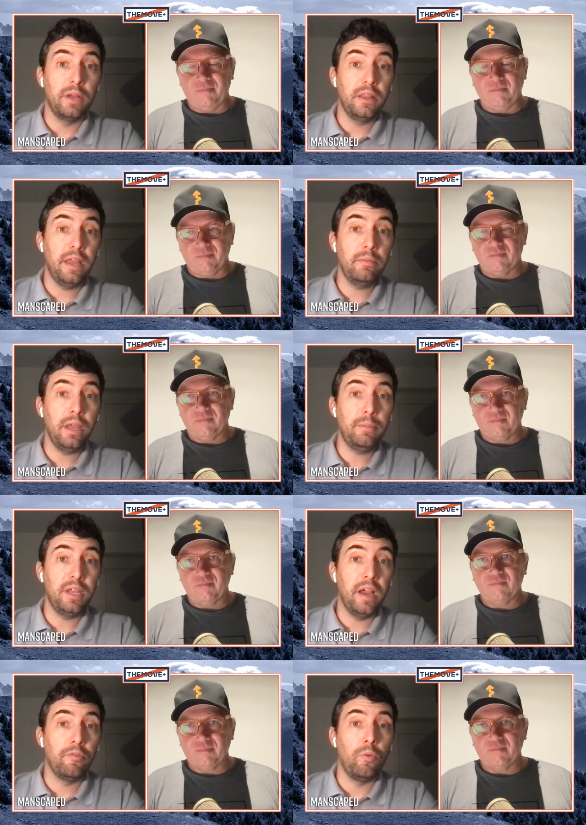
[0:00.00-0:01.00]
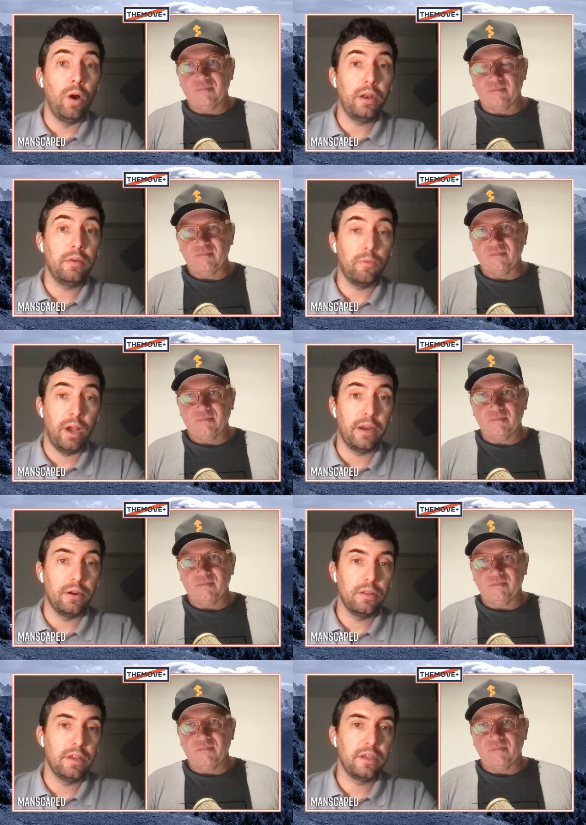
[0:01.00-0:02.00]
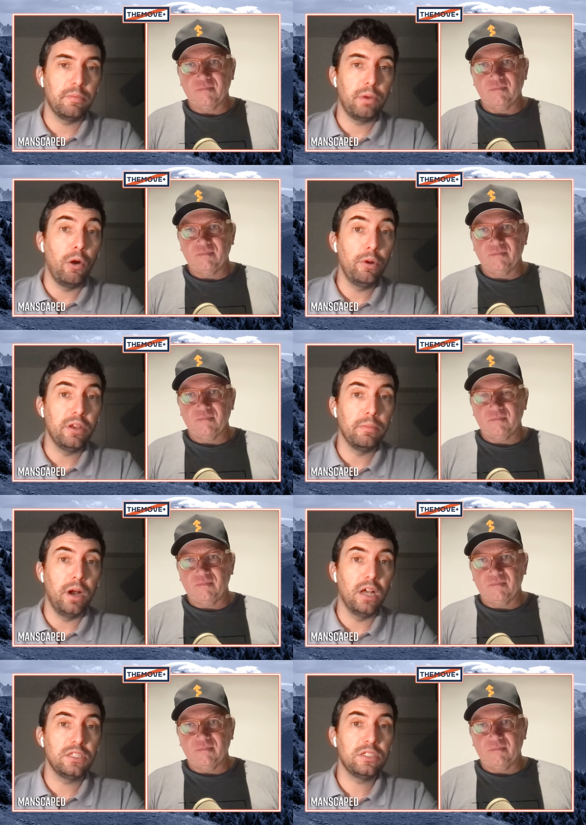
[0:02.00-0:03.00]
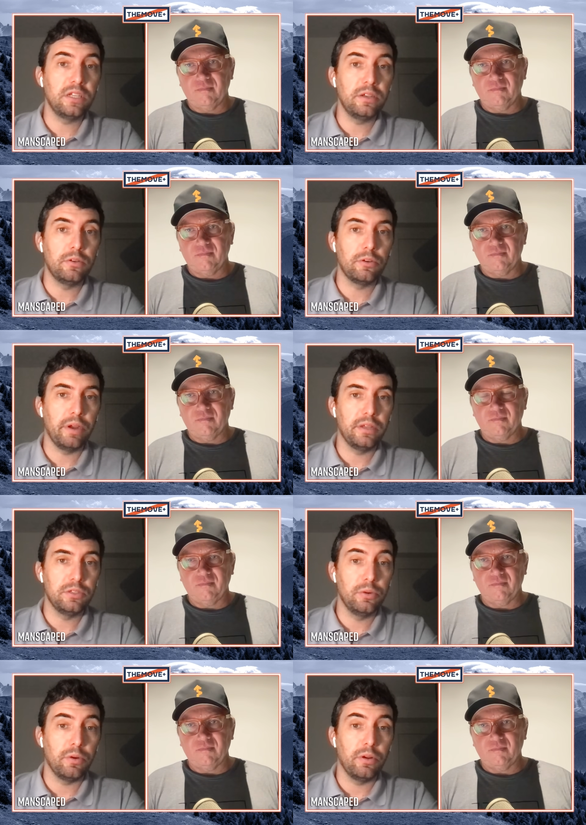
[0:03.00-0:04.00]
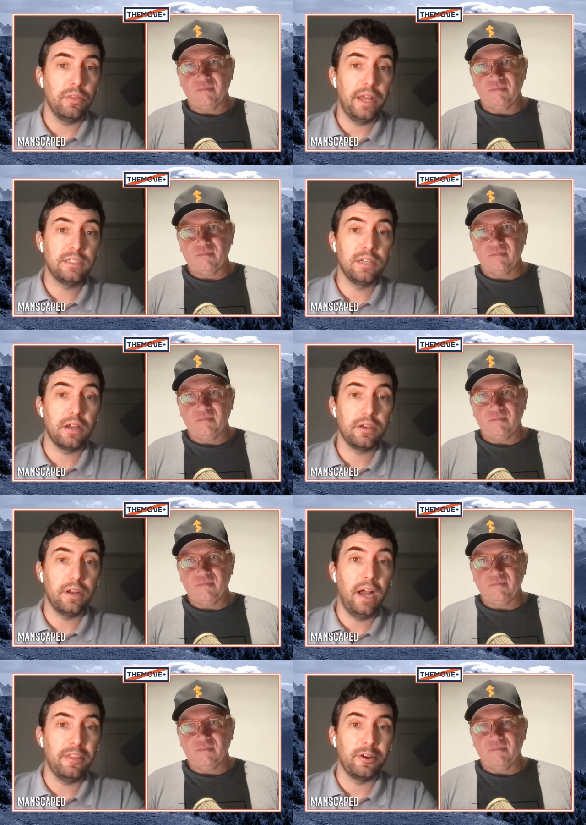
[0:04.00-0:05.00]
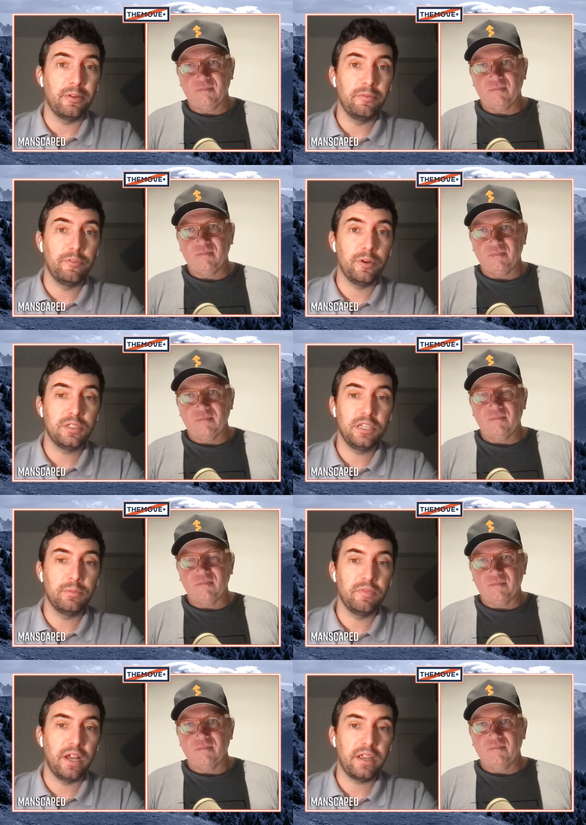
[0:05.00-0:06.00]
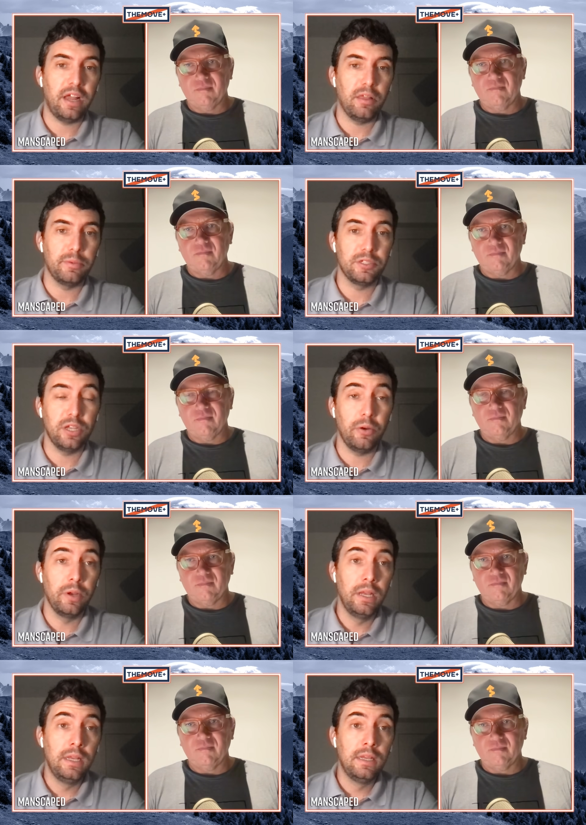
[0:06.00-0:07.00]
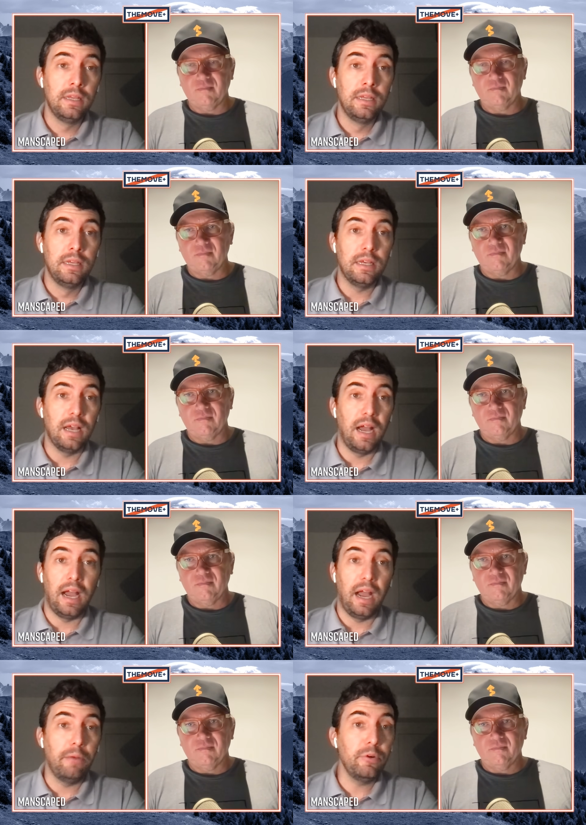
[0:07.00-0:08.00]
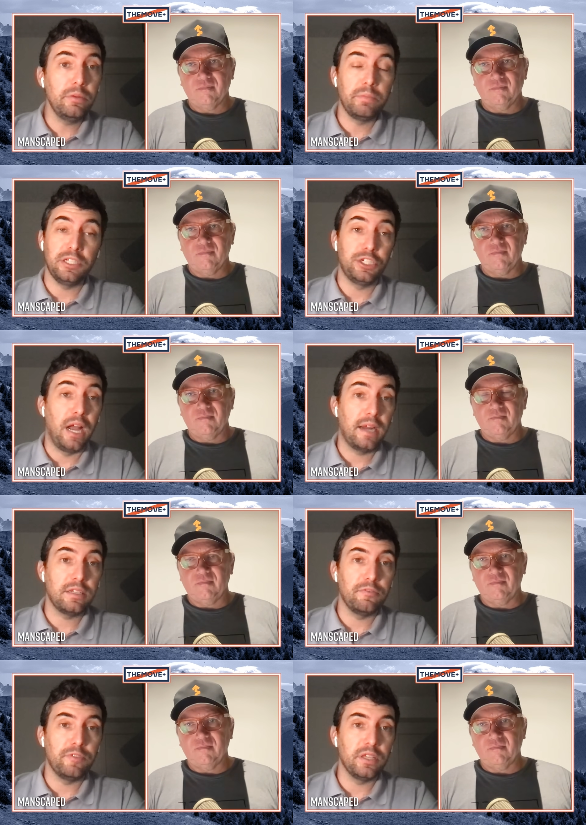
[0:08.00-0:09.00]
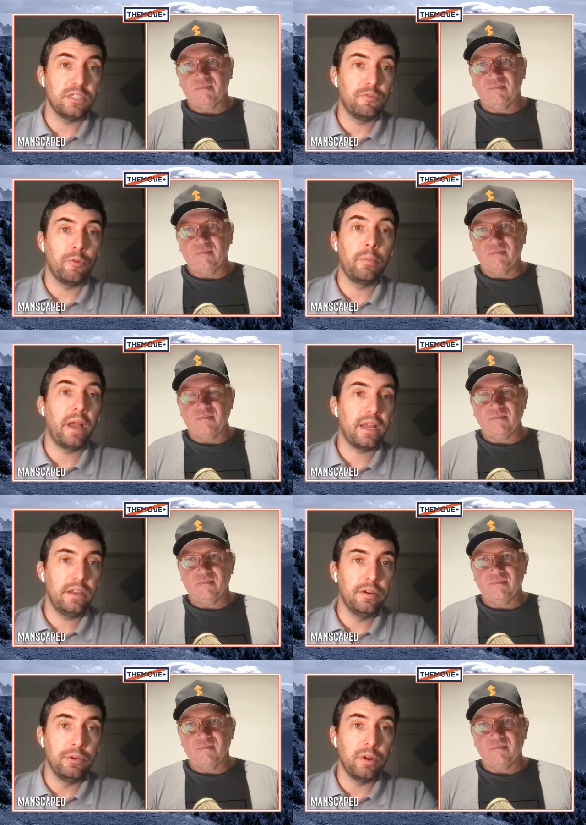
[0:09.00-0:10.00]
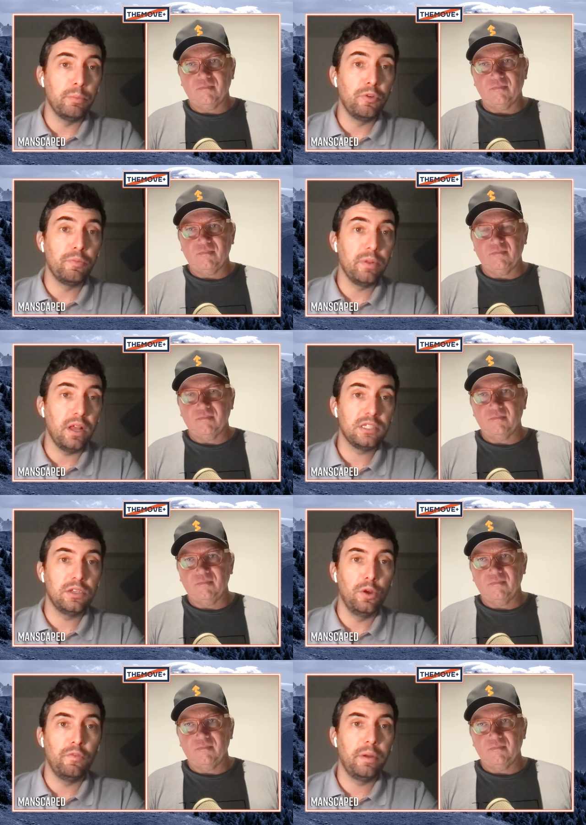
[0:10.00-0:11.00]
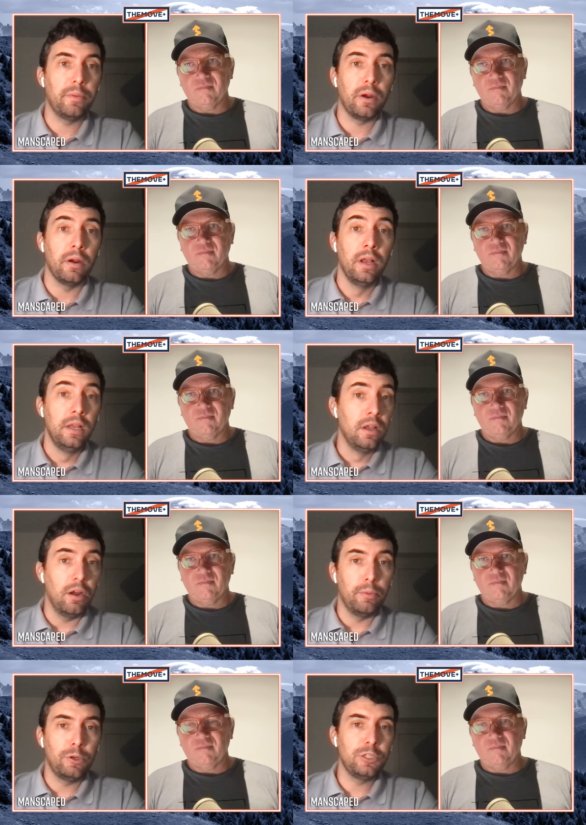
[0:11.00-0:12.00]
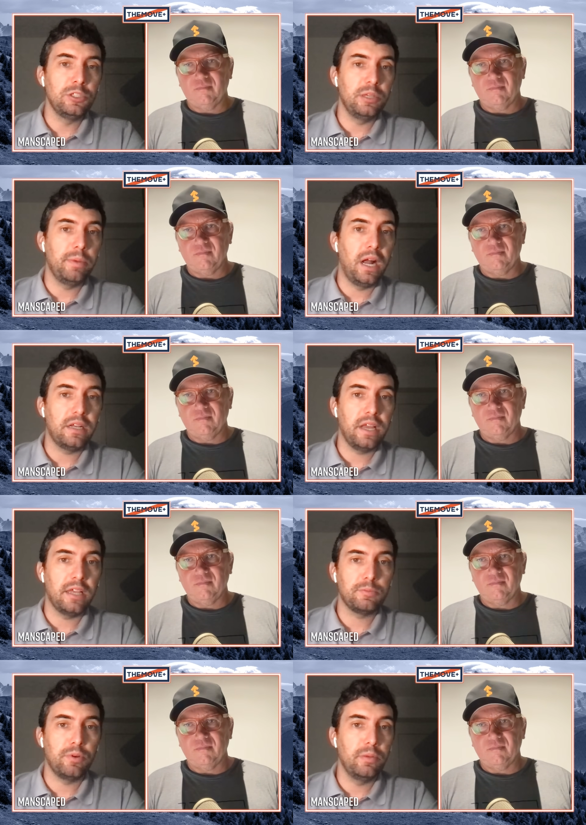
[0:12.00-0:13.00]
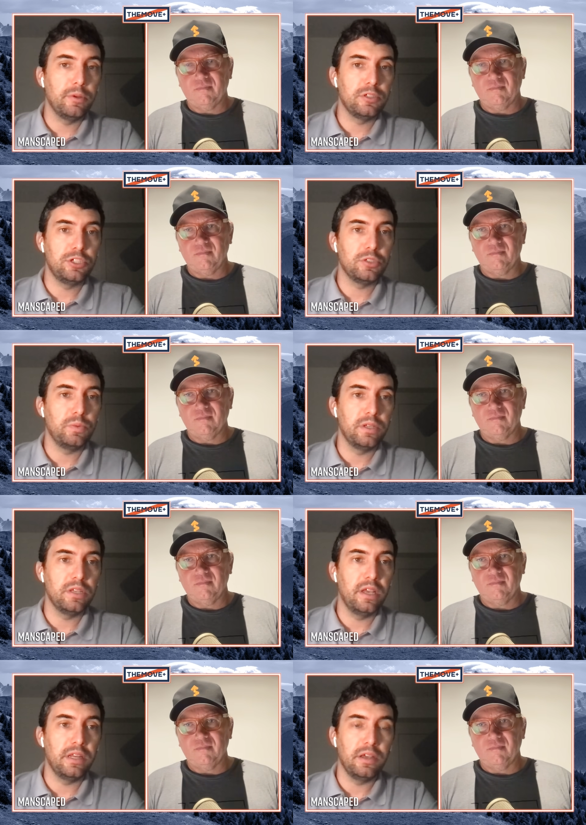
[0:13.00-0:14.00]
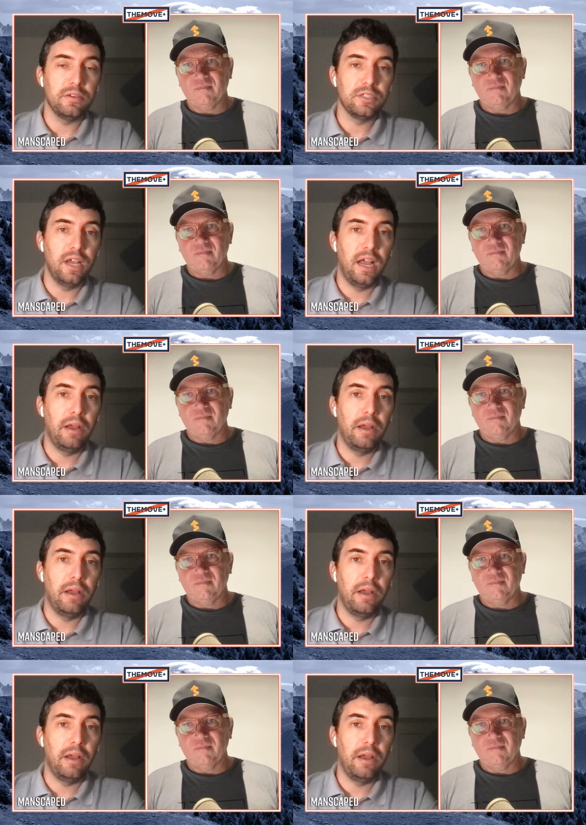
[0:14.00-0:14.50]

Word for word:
Speaker 1: Mm-hmm. And they maybe have one rider that could podium a single grand tour. That's not good either for a team of that caliber. So I wouldn't be shocked if this, if we're back here doing a move plus in November emergency podcast Primoz just went to Ineos. I